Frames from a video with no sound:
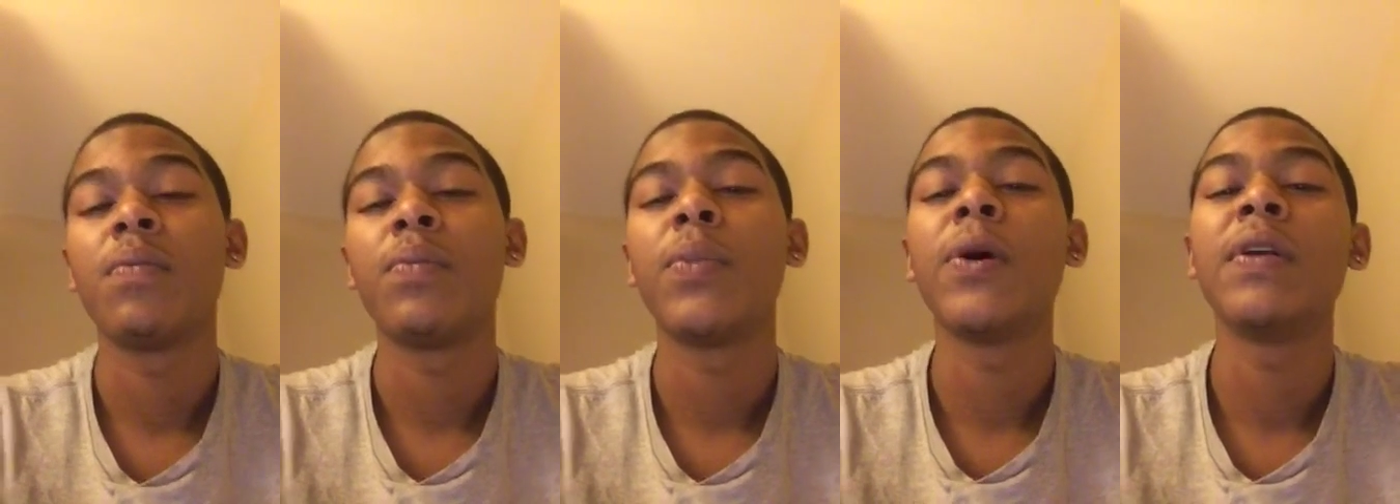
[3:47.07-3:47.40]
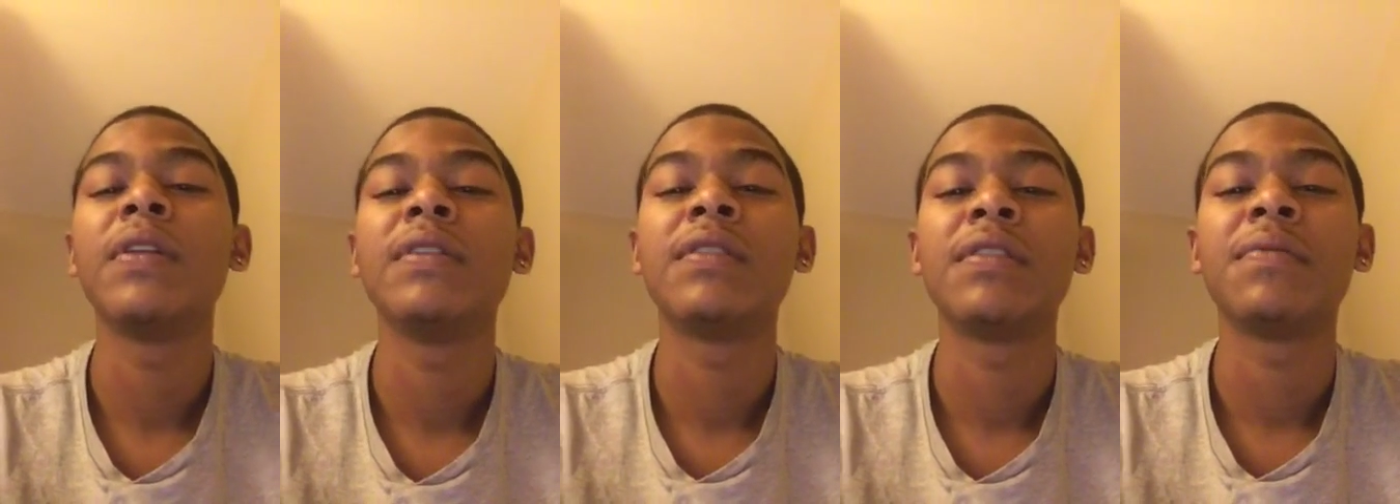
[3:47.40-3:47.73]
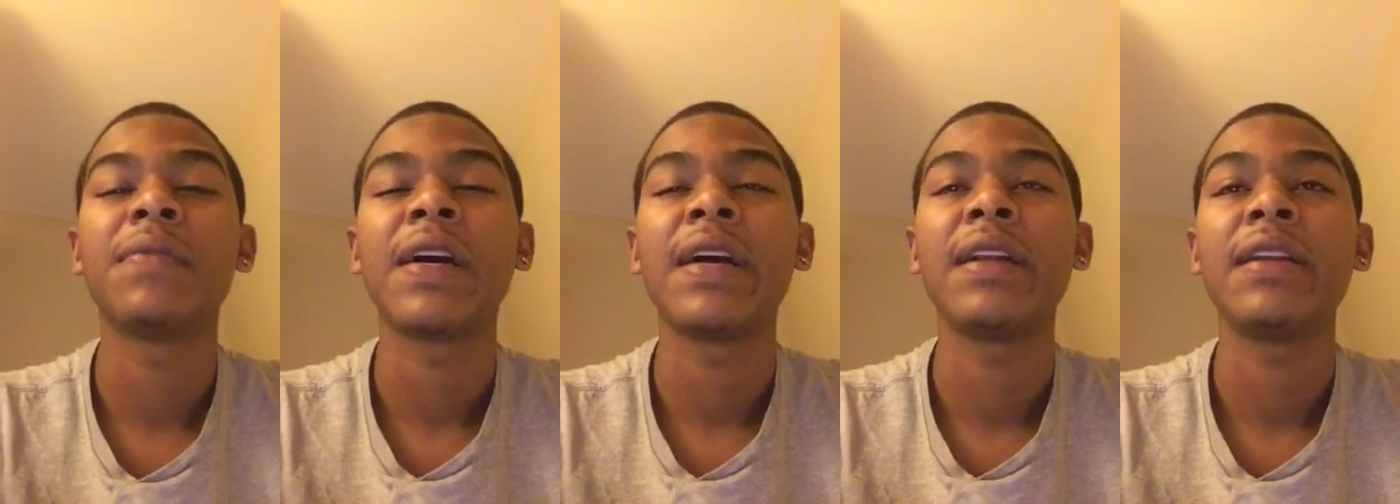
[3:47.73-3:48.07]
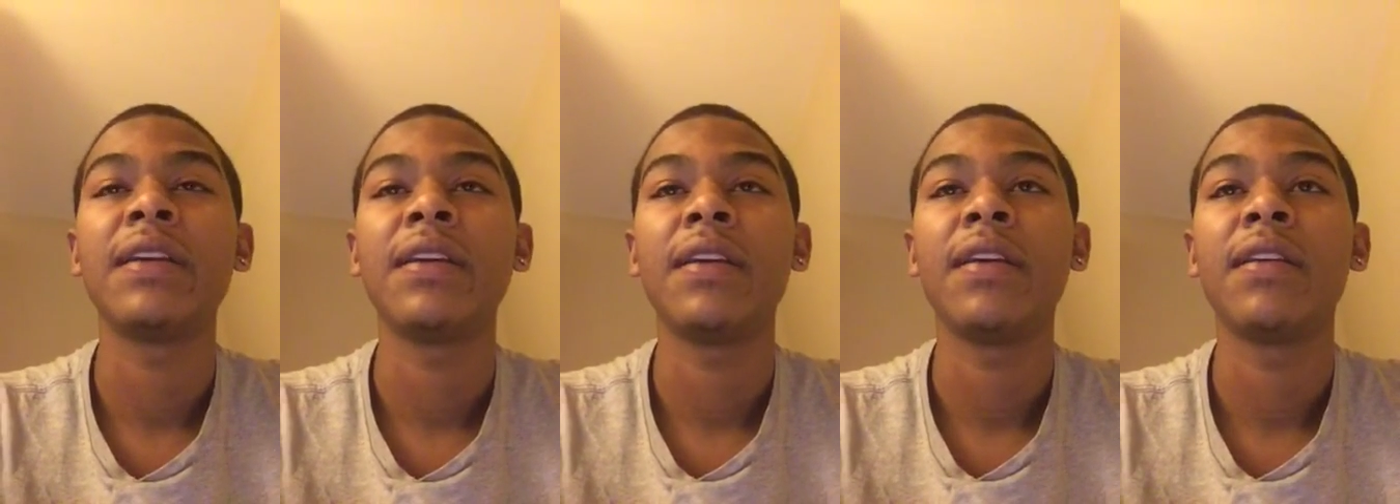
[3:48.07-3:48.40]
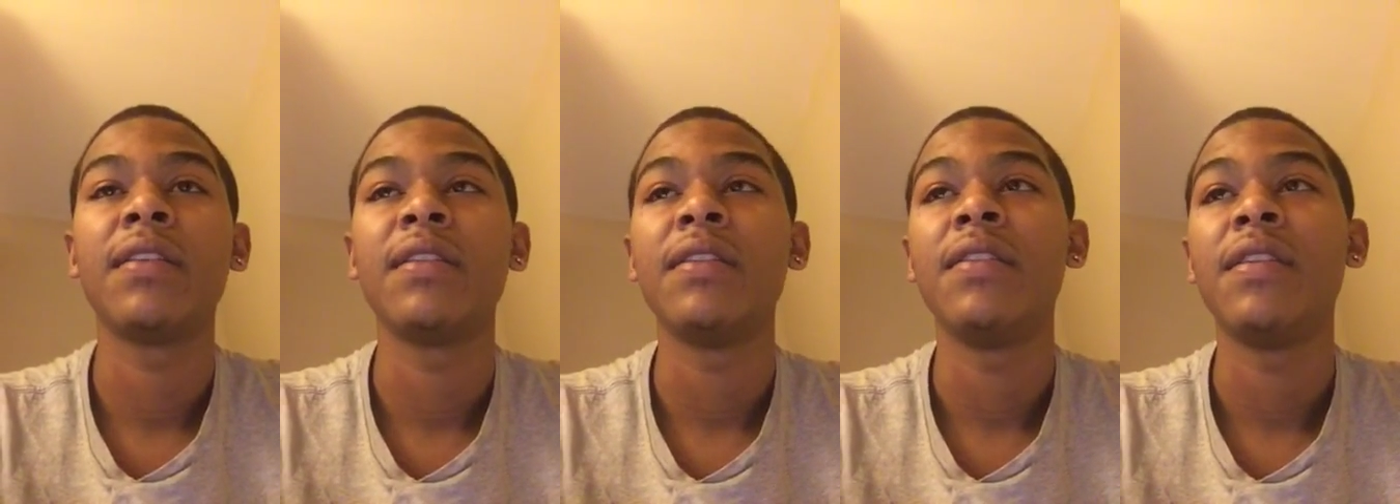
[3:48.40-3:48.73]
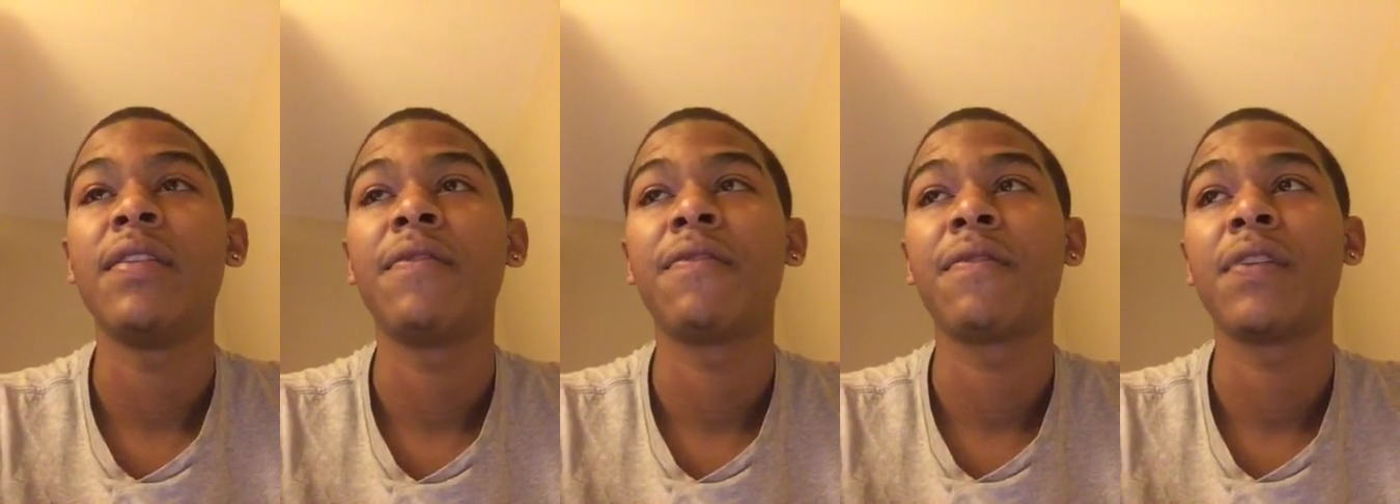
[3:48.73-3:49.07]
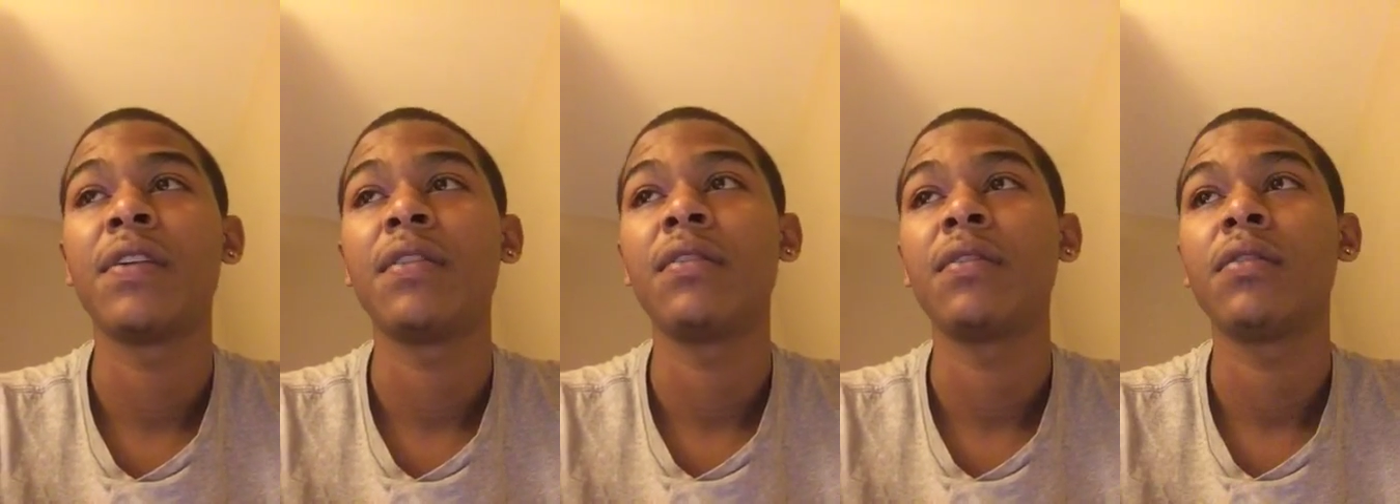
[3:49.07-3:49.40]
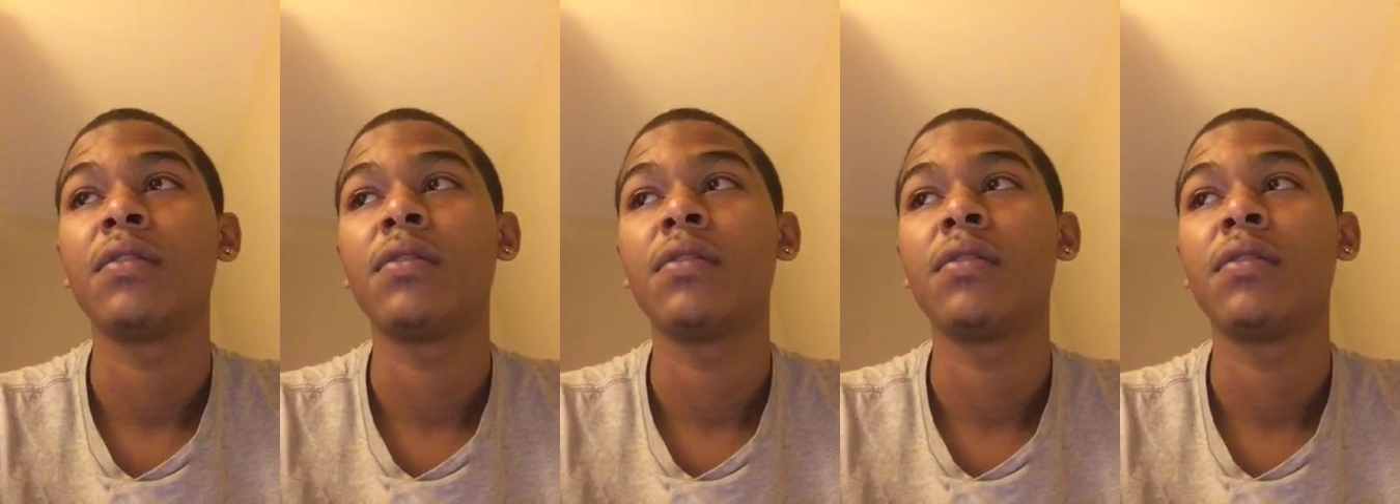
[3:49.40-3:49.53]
putting somebody in a different